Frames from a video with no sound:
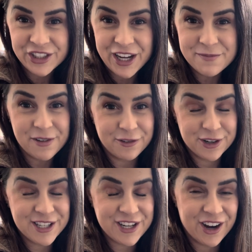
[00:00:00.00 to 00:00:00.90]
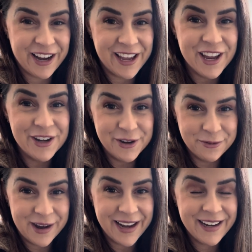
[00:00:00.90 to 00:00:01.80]
it before starting a new
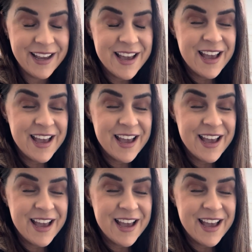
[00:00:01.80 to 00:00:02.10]
one.